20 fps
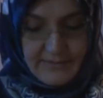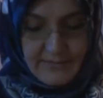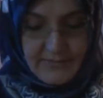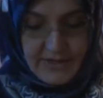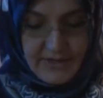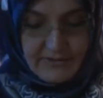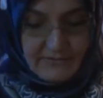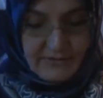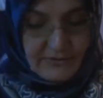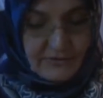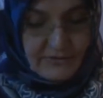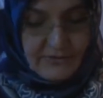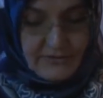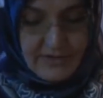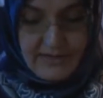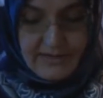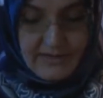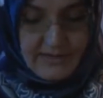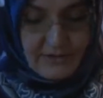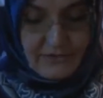even though
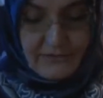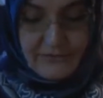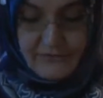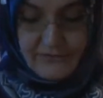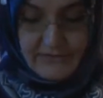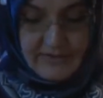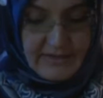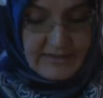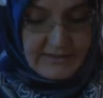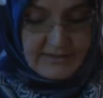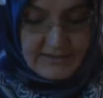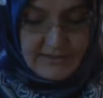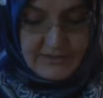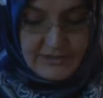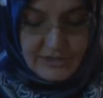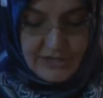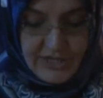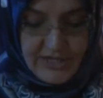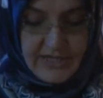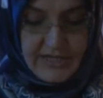a lot of things are
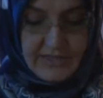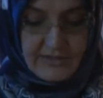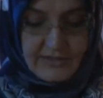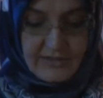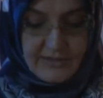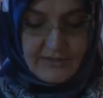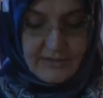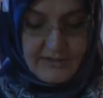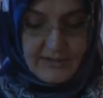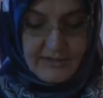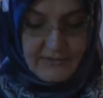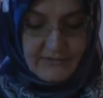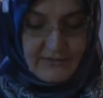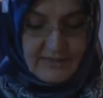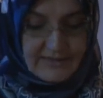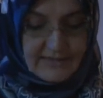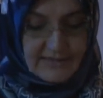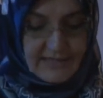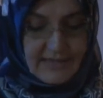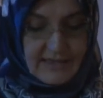changed, we
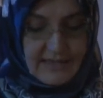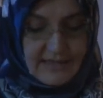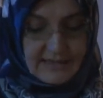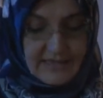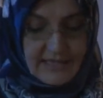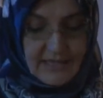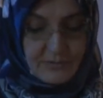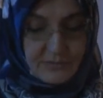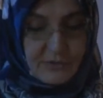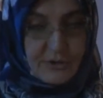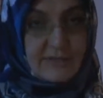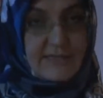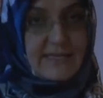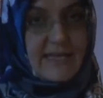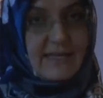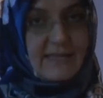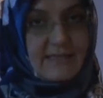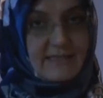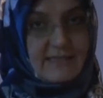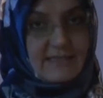see that he
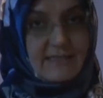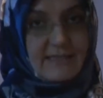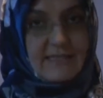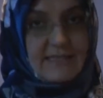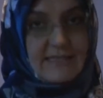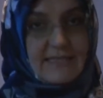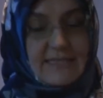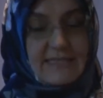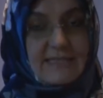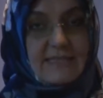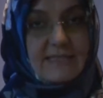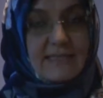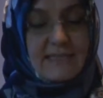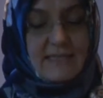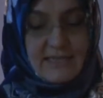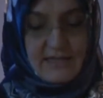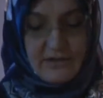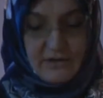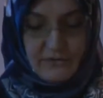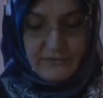protected the
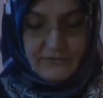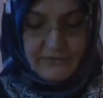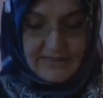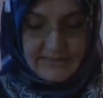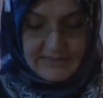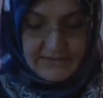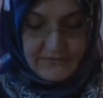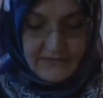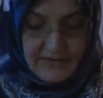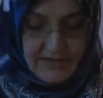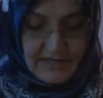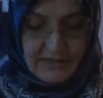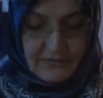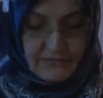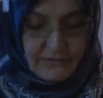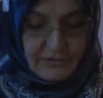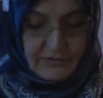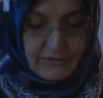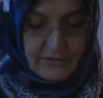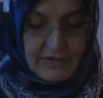dignity of his
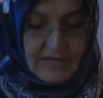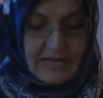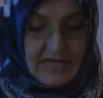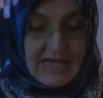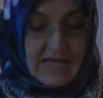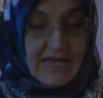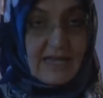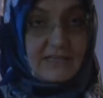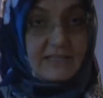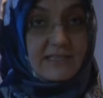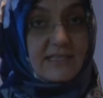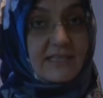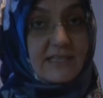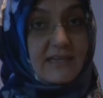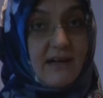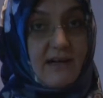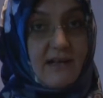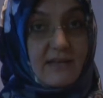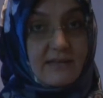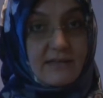faithful and
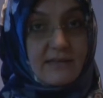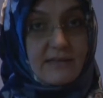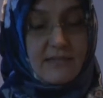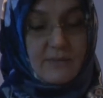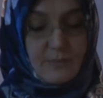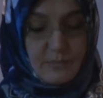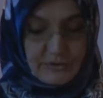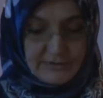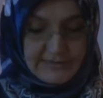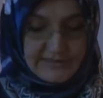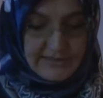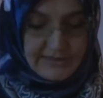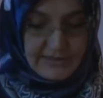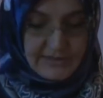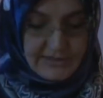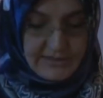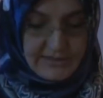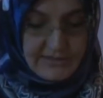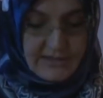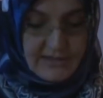scholarly
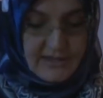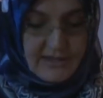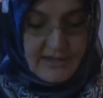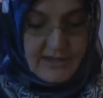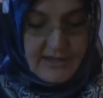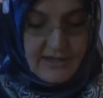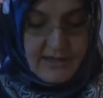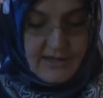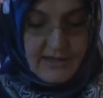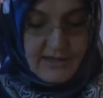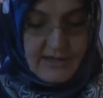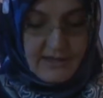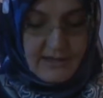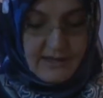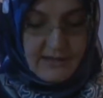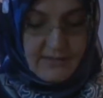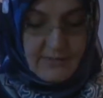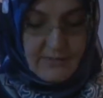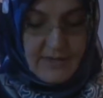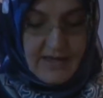position
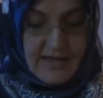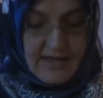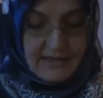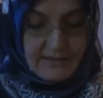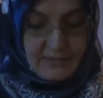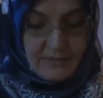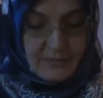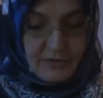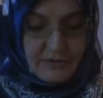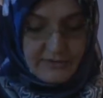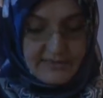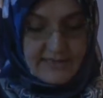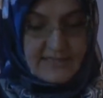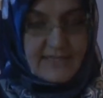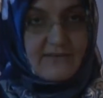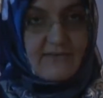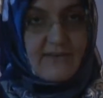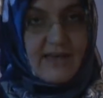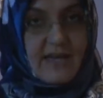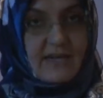and
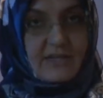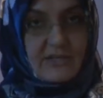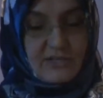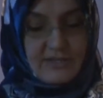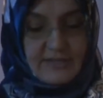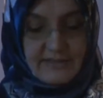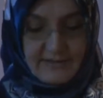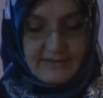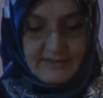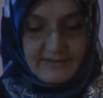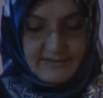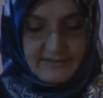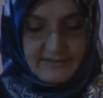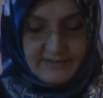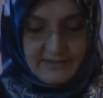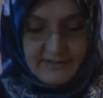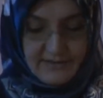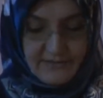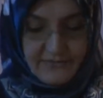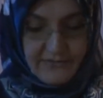positive action.
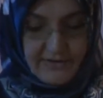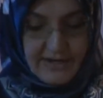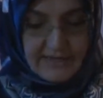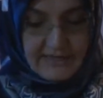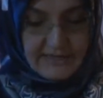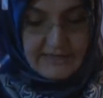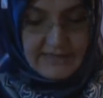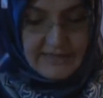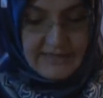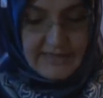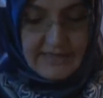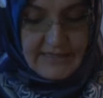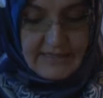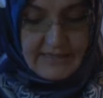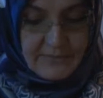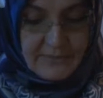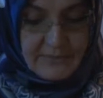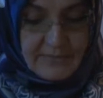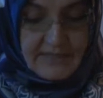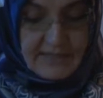Finally, in
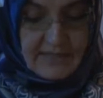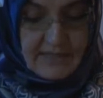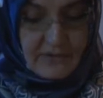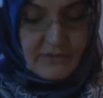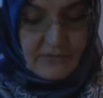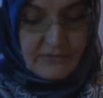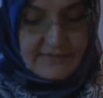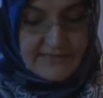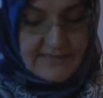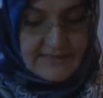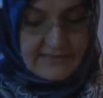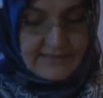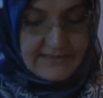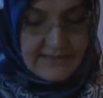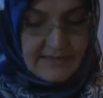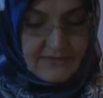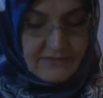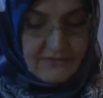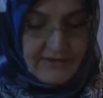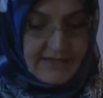the meaning of
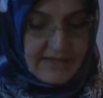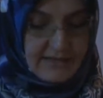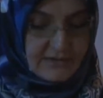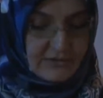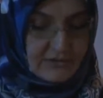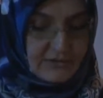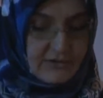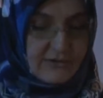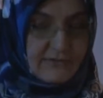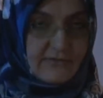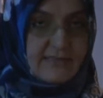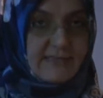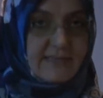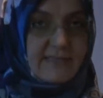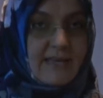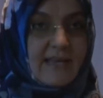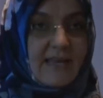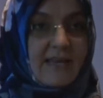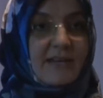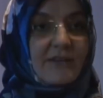sincere faith
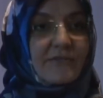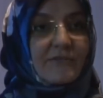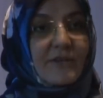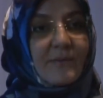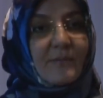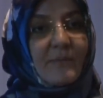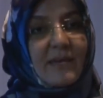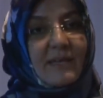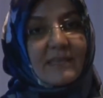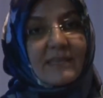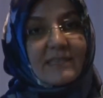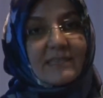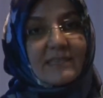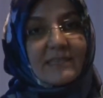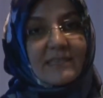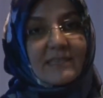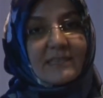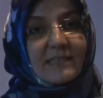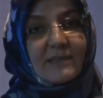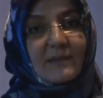service, remained as
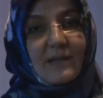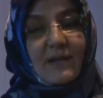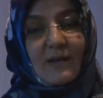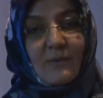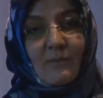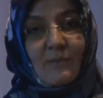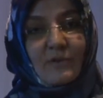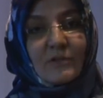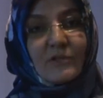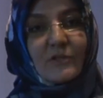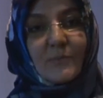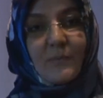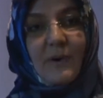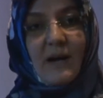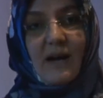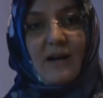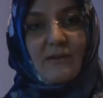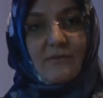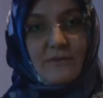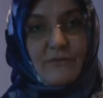his most
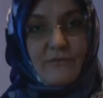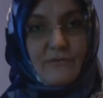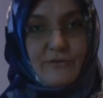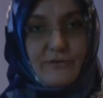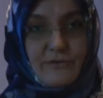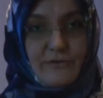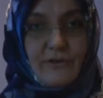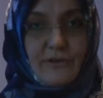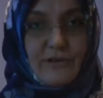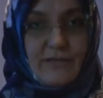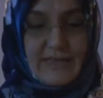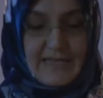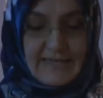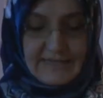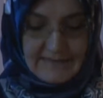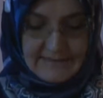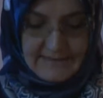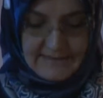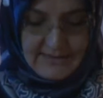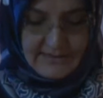powerful
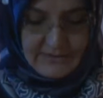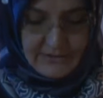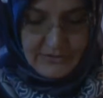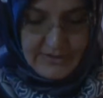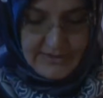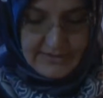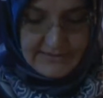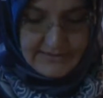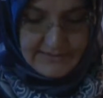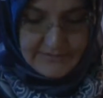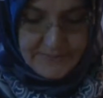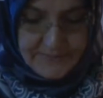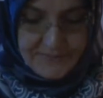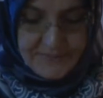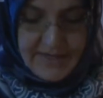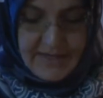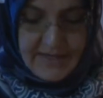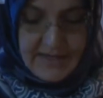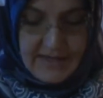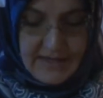legacy to us.
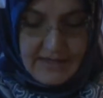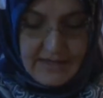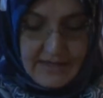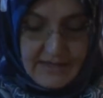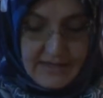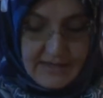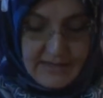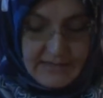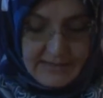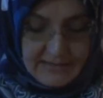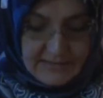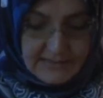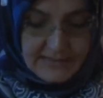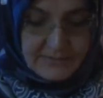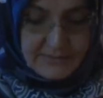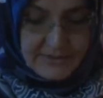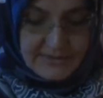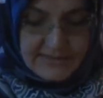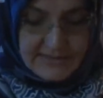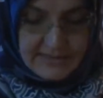In this
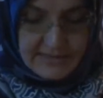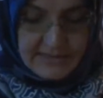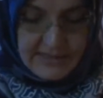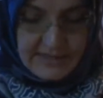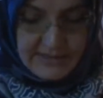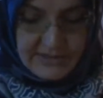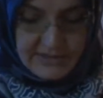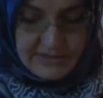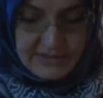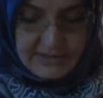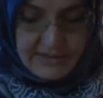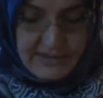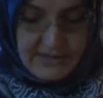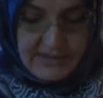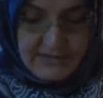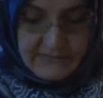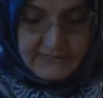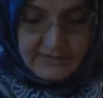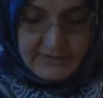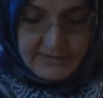presentation,
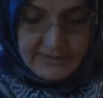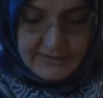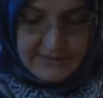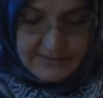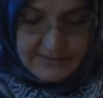I will